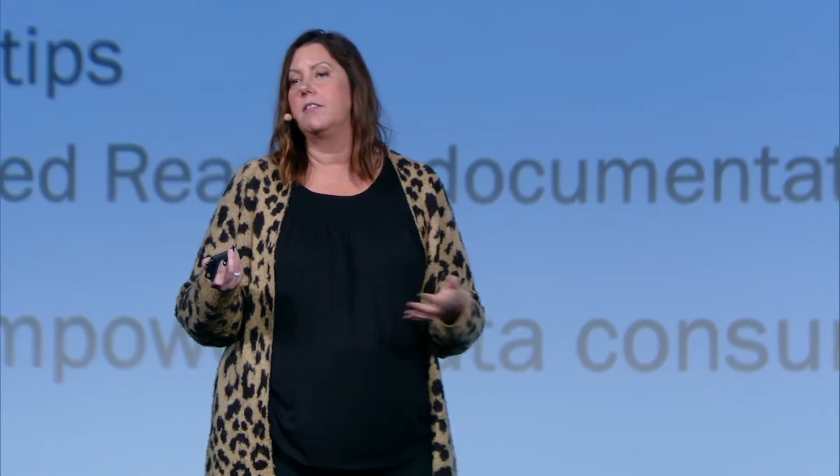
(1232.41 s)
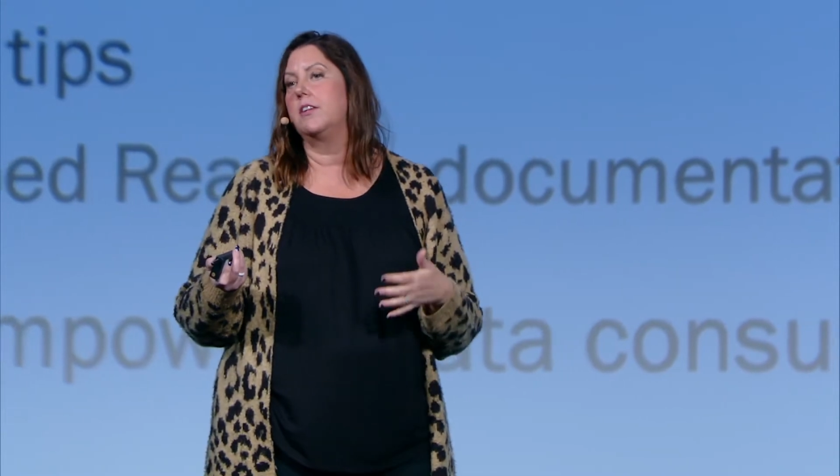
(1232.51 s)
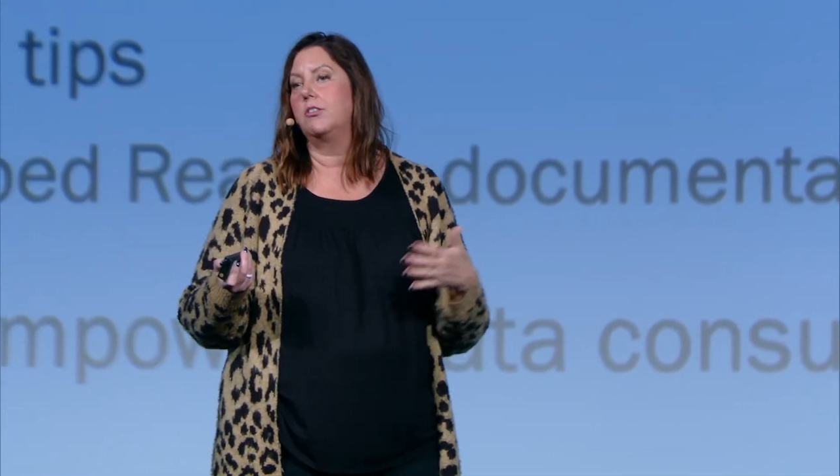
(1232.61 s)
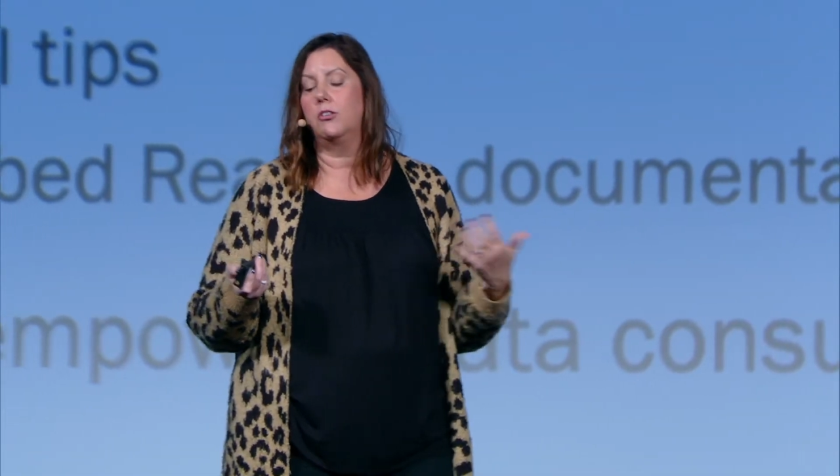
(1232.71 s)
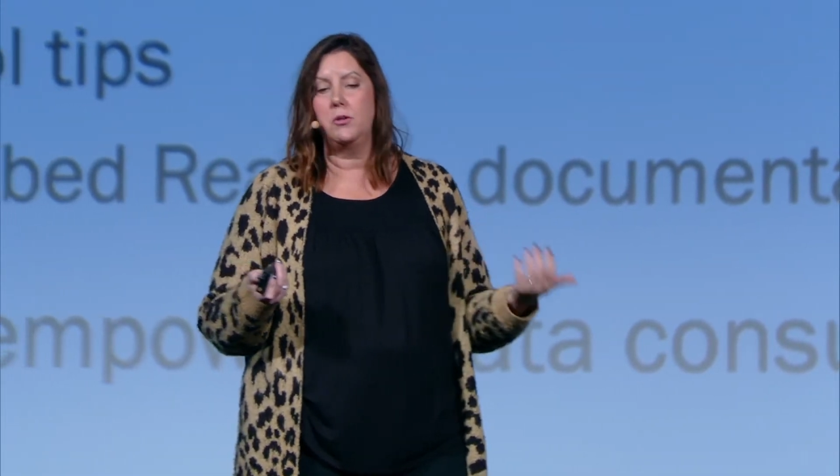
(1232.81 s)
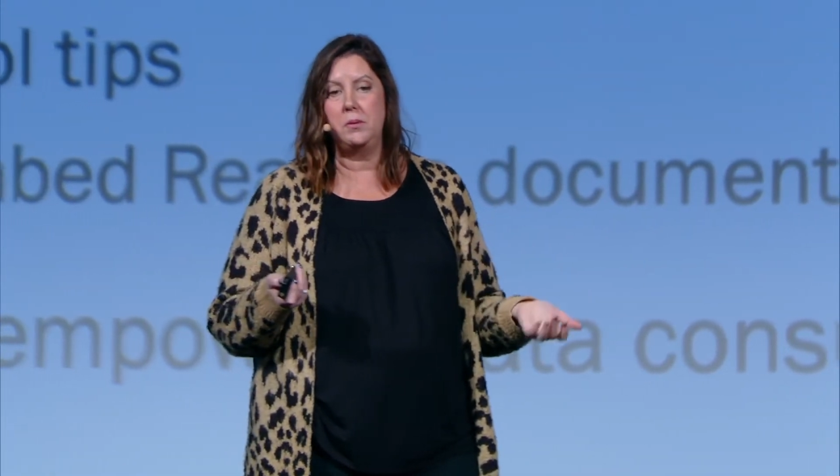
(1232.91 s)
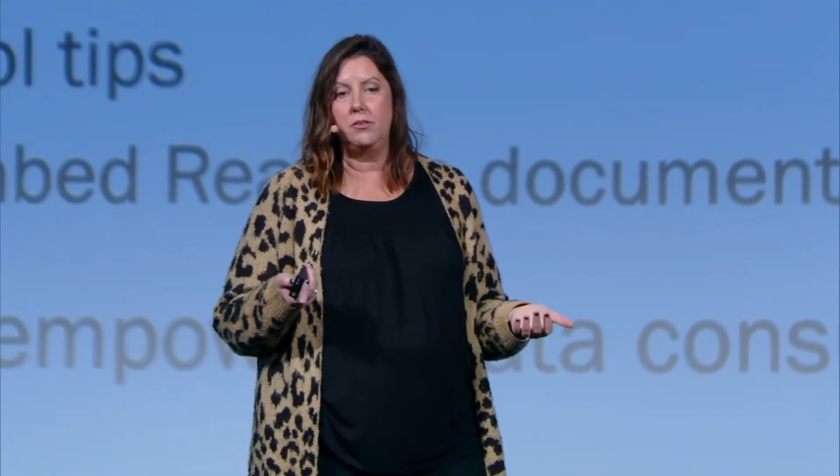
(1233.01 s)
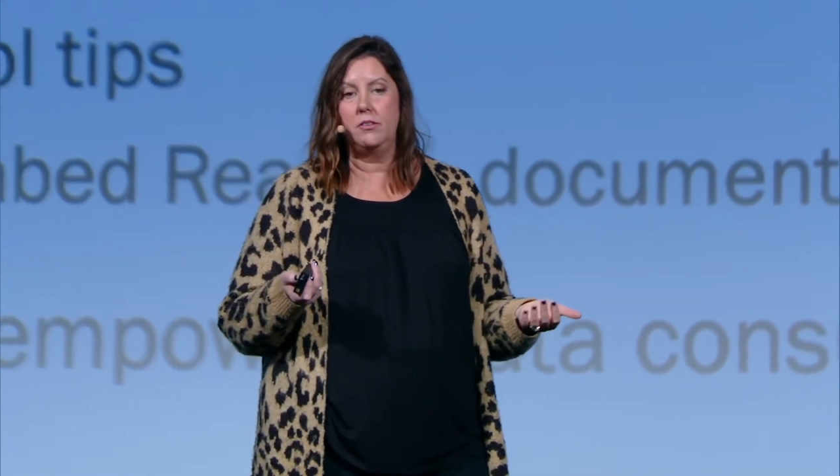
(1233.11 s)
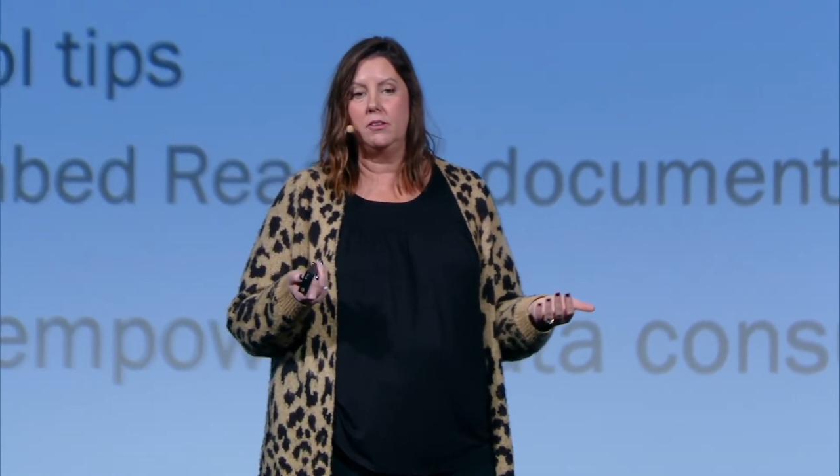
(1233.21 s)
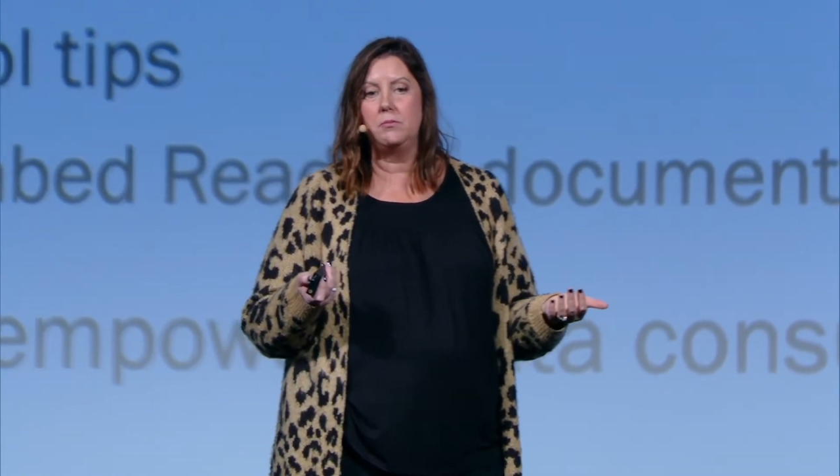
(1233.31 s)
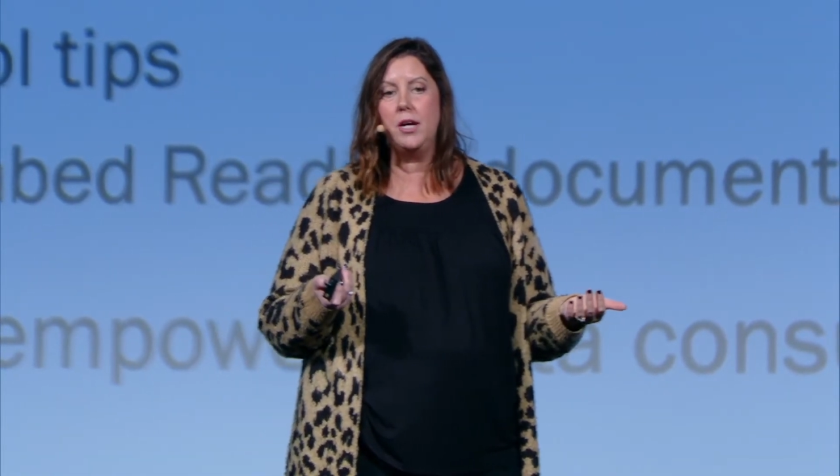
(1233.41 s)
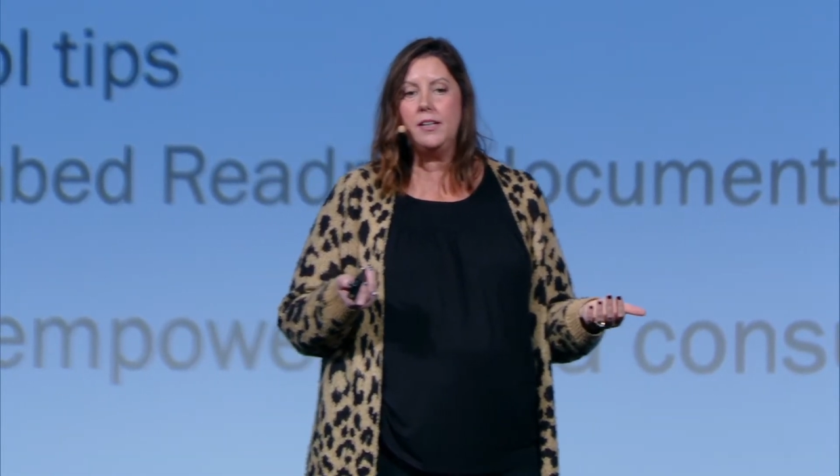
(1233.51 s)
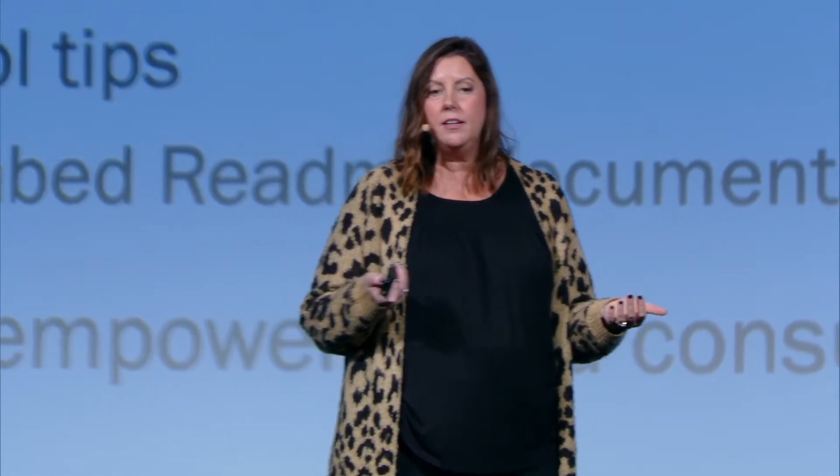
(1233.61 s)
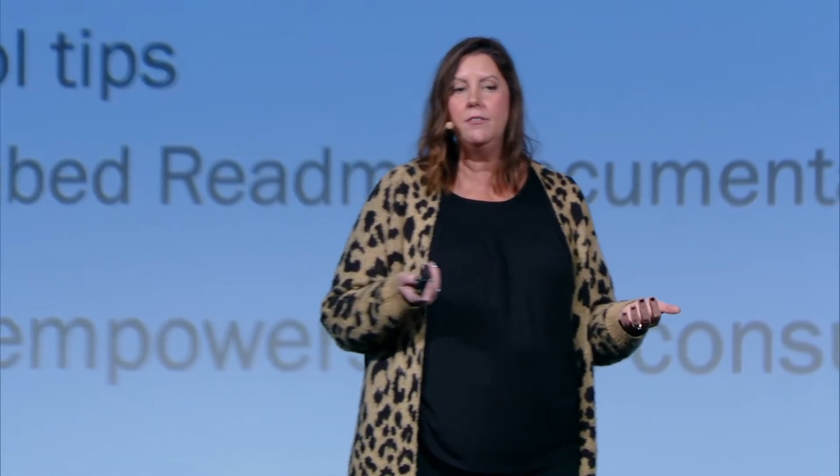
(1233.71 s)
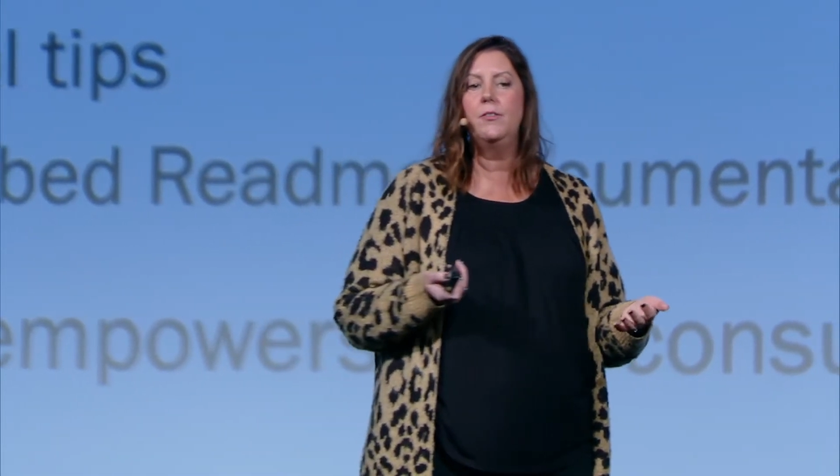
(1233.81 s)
This is the business objective.